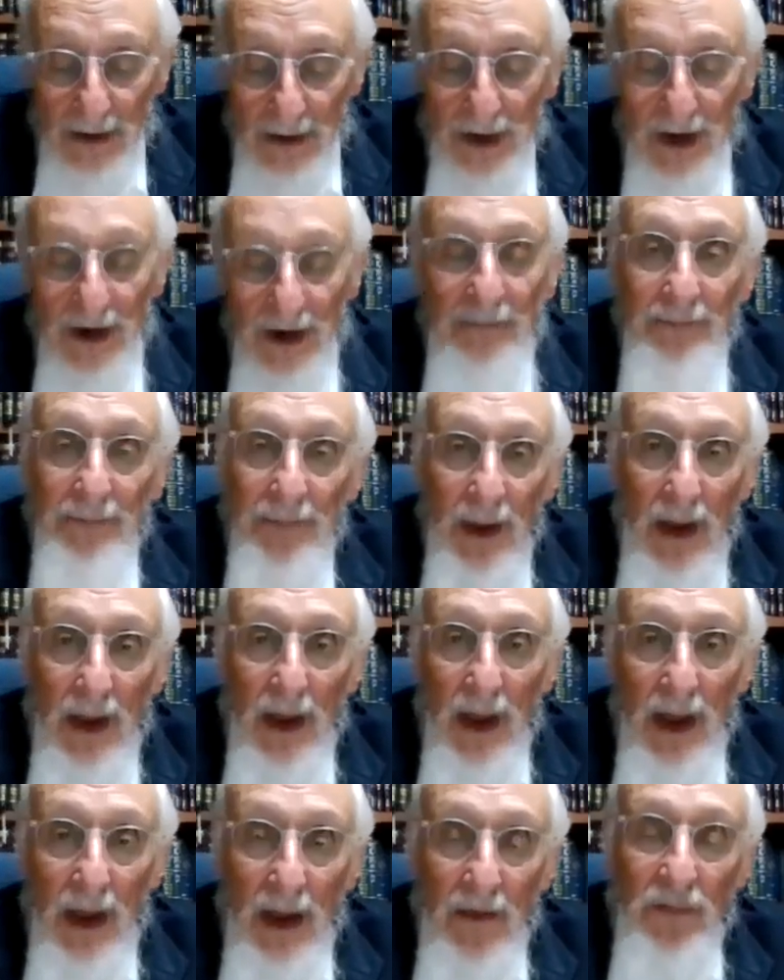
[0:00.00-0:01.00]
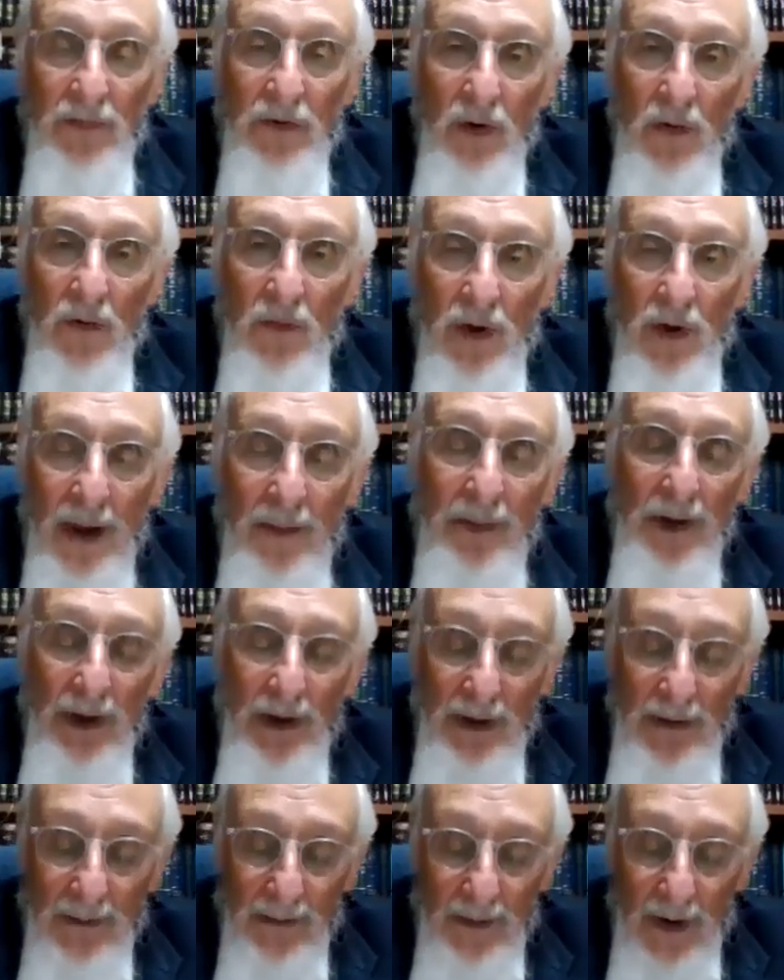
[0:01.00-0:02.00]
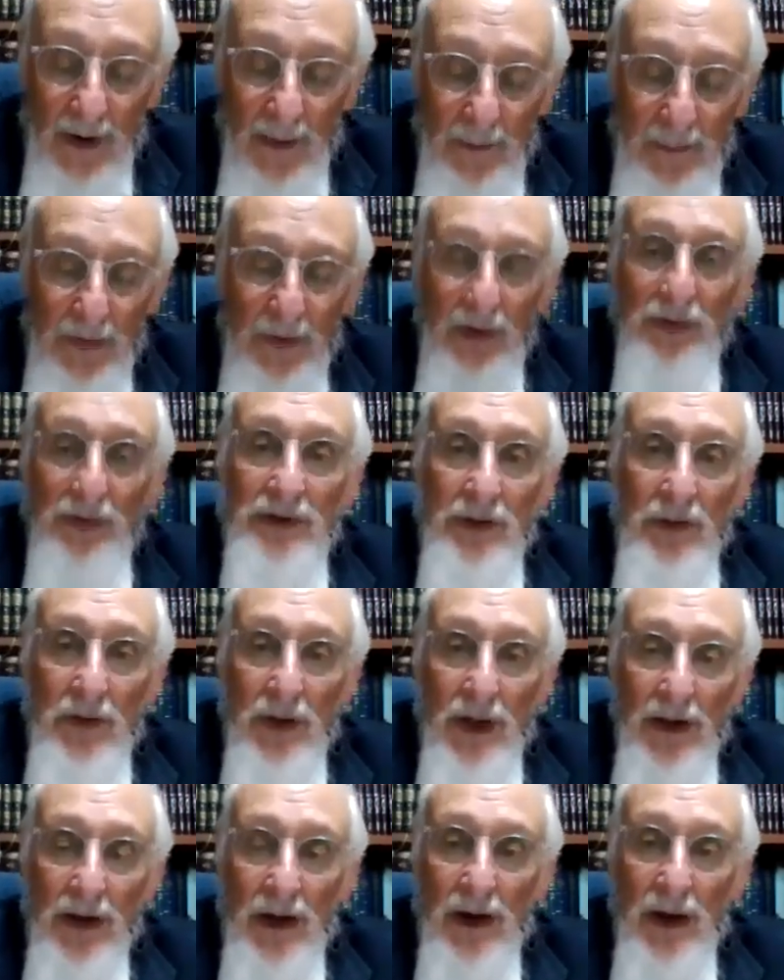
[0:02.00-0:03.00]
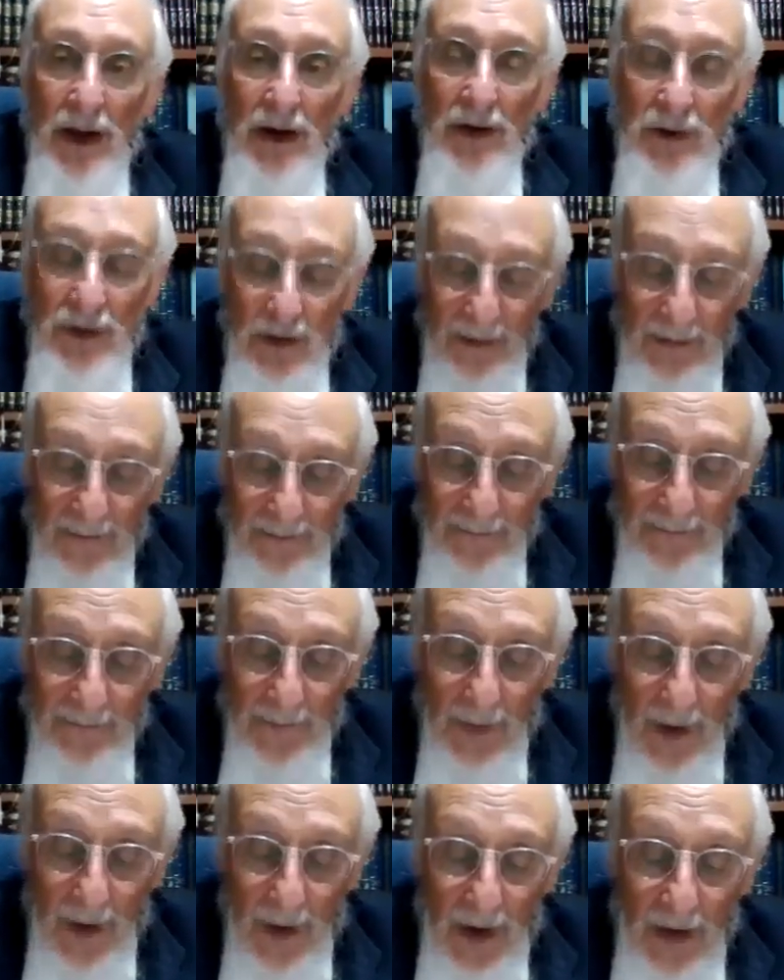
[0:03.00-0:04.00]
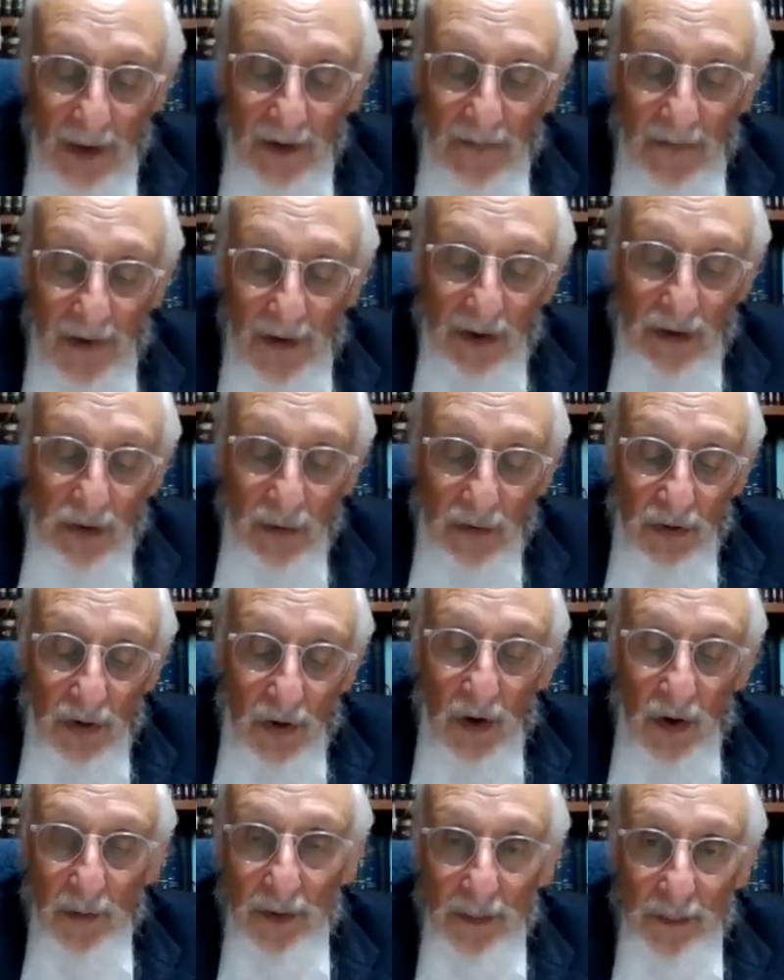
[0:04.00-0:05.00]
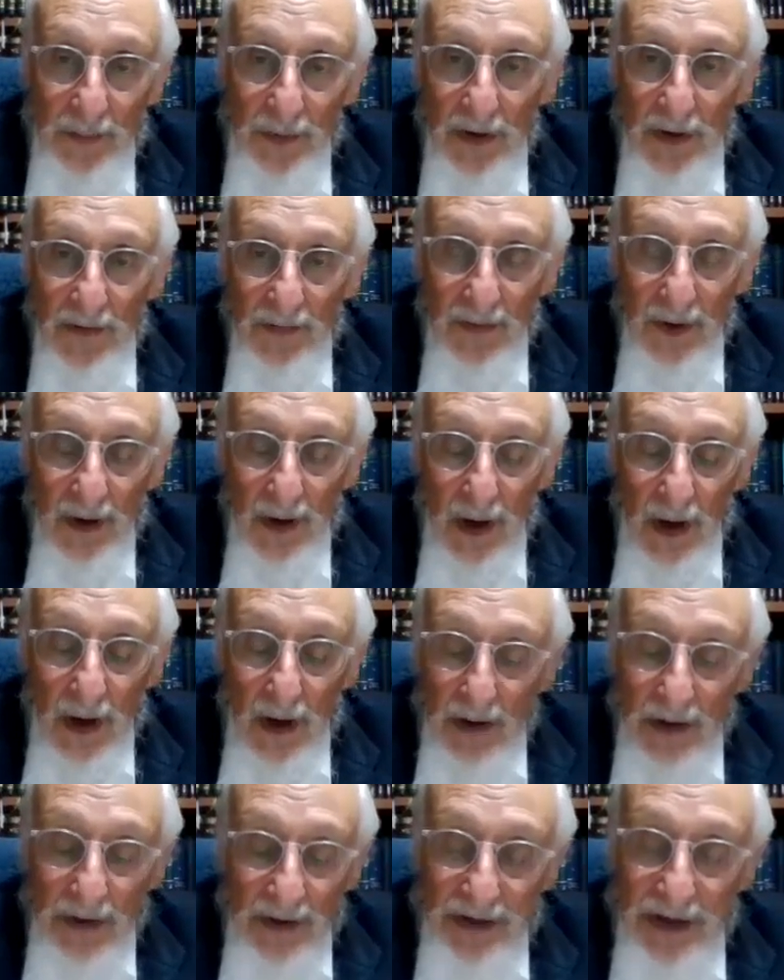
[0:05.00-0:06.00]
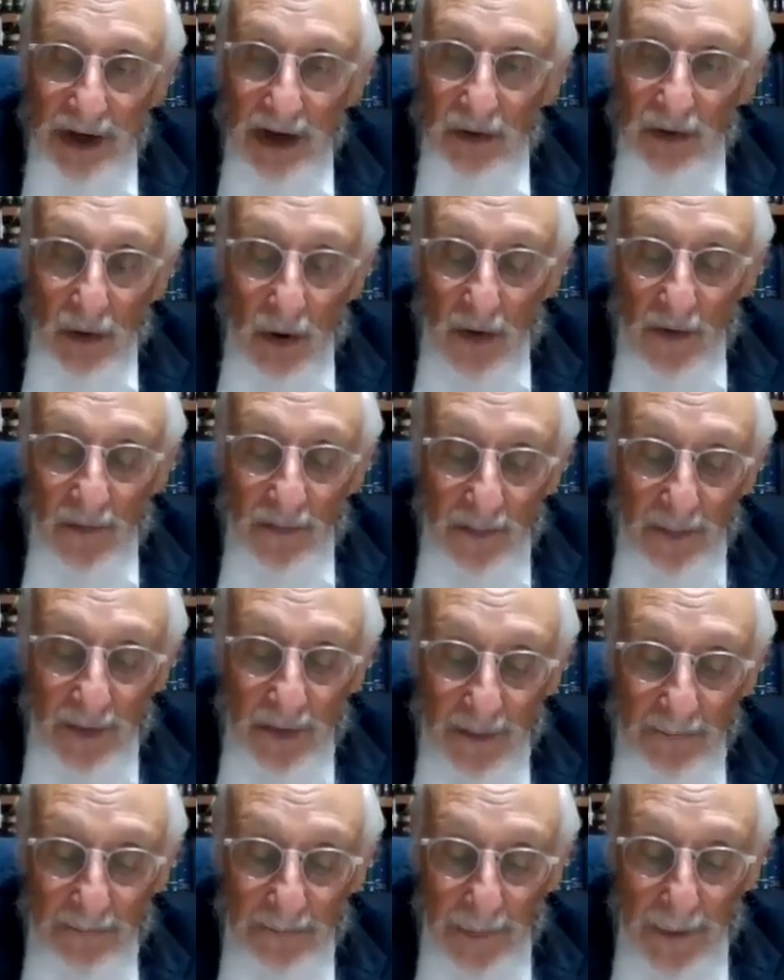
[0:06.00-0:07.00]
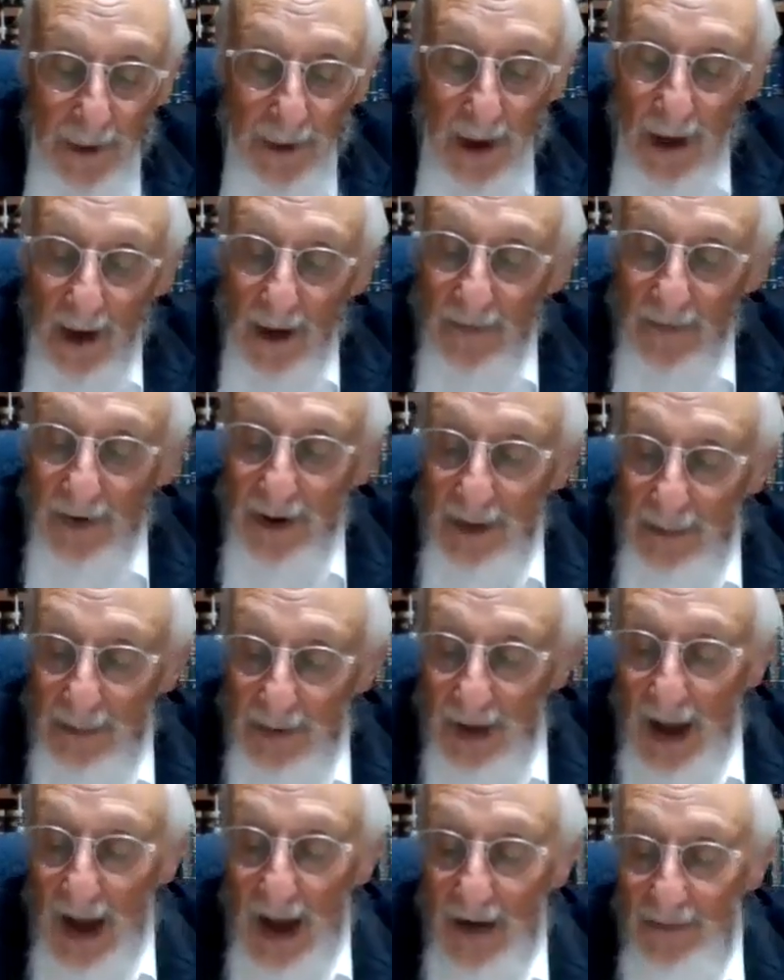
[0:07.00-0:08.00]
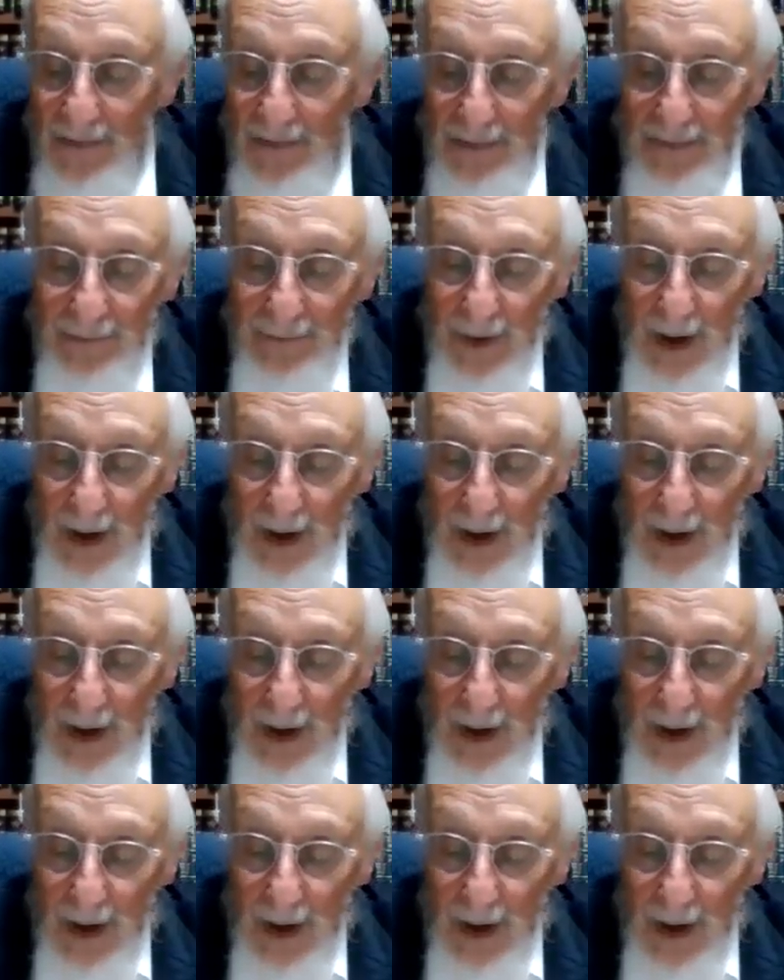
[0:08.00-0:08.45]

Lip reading: Hashem. If your Rebbe appears to you like an angel, yivakshu Torah mipihu. Seek Torah from him. V'im lav